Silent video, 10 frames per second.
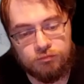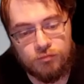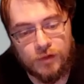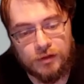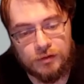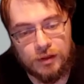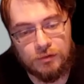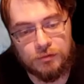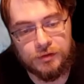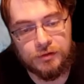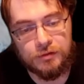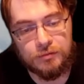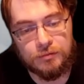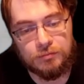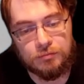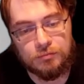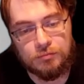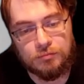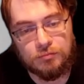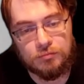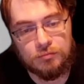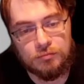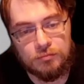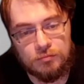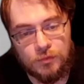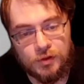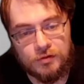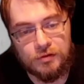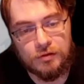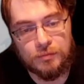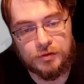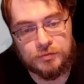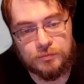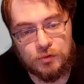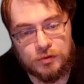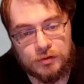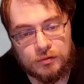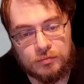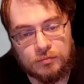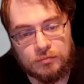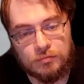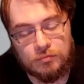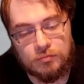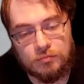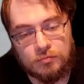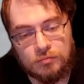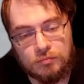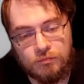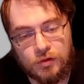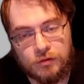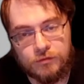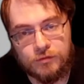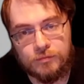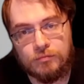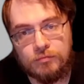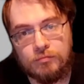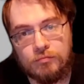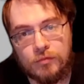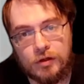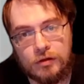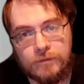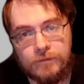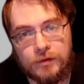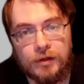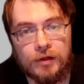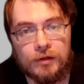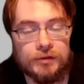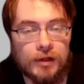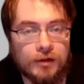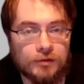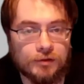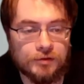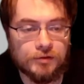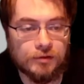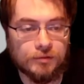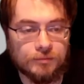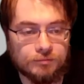And down over here, you can see much more of Earth in Antarctica.